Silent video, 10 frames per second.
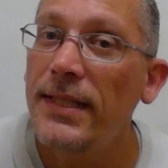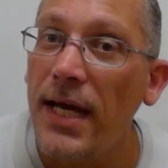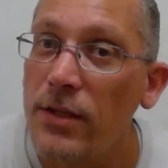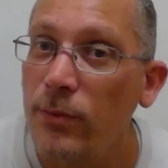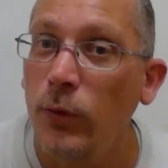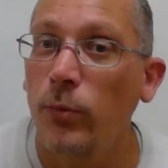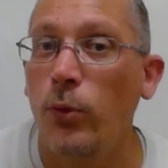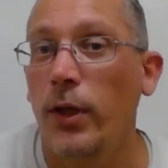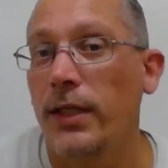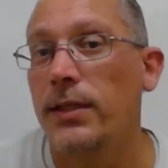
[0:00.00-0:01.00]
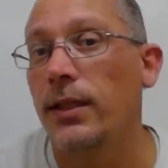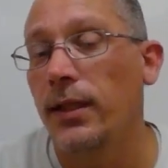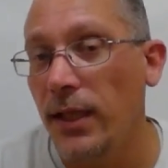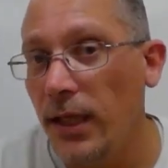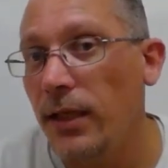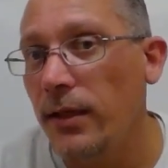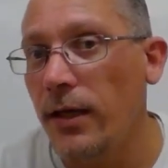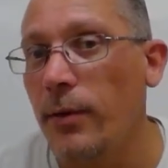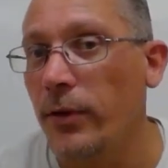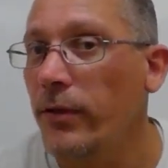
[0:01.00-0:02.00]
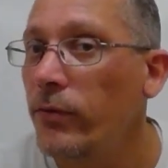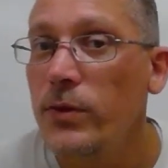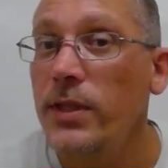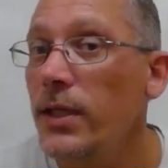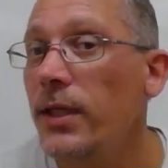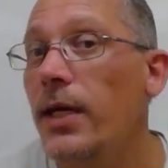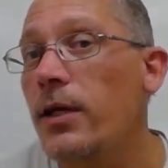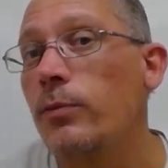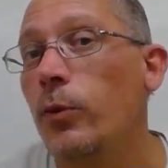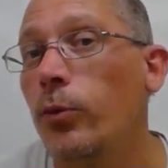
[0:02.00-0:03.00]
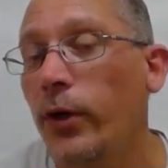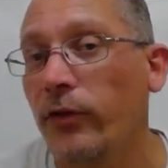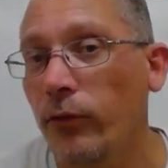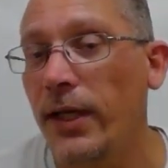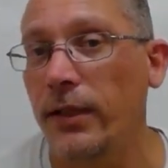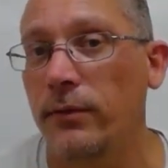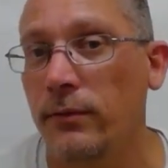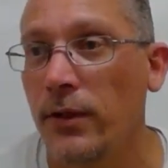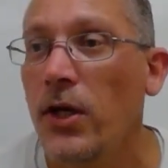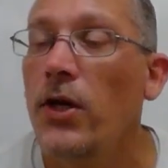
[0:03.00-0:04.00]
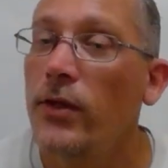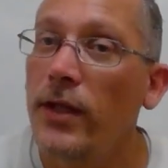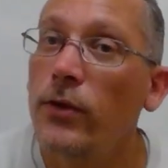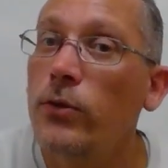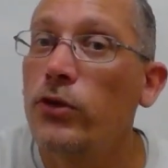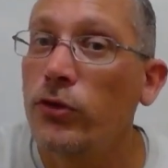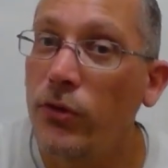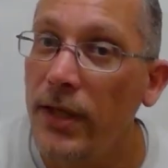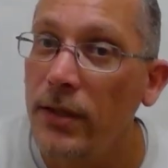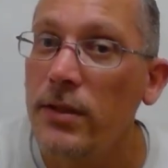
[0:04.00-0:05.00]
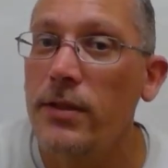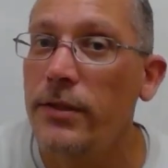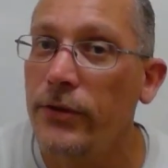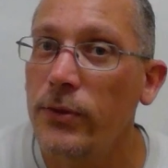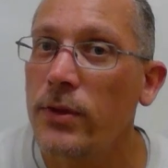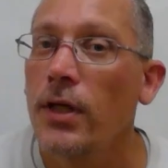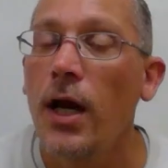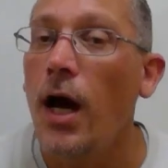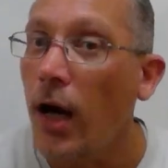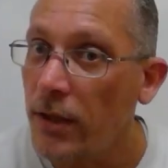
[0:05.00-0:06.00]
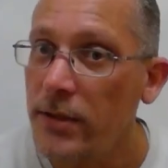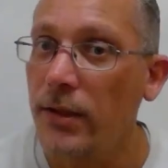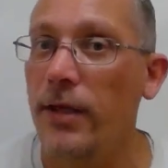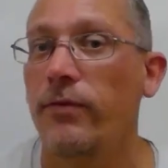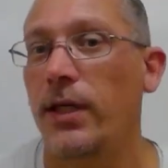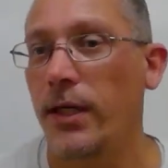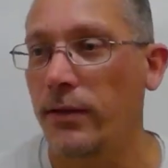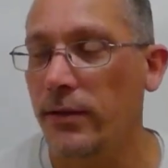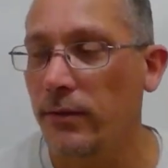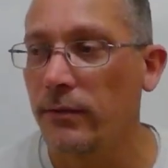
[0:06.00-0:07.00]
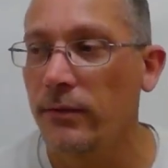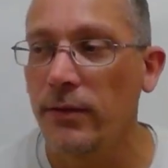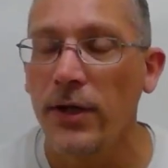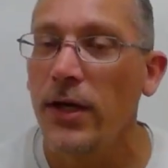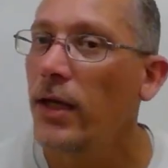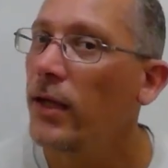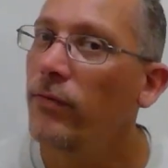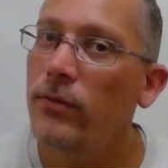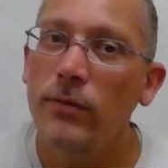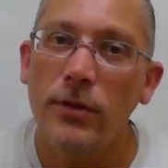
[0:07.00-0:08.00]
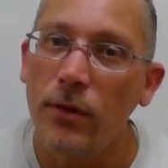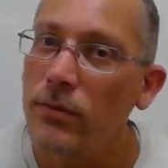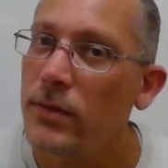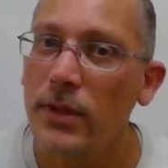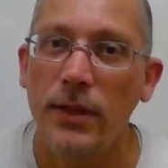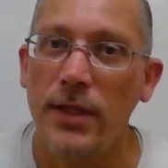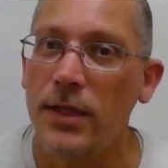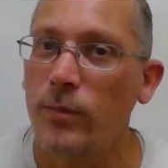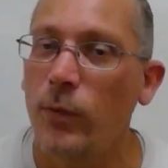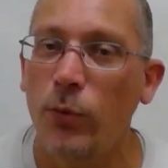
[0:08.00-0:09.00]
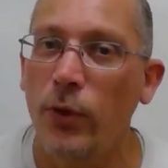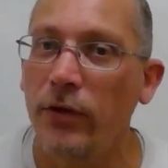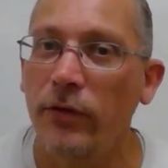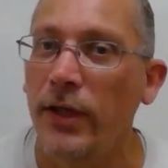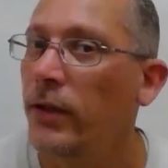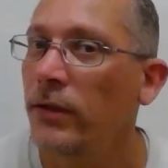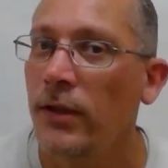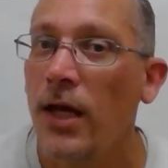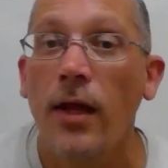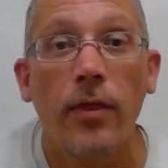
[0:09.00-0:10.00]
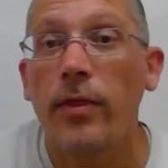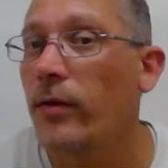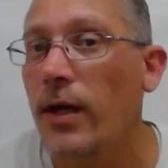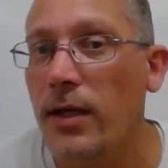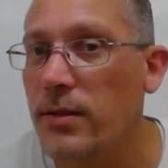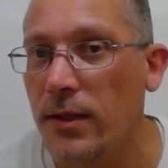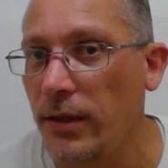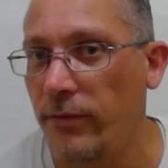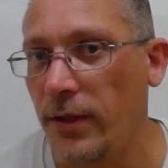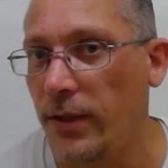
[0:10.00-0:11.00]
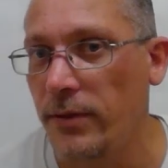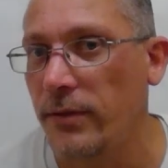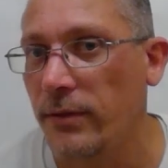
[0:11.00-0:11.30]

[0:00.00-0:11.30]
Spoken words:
decimal point in the number, if you see a decimal point written, then those trailing zeros are significant. If you don't see a decimal point written, they're not significant.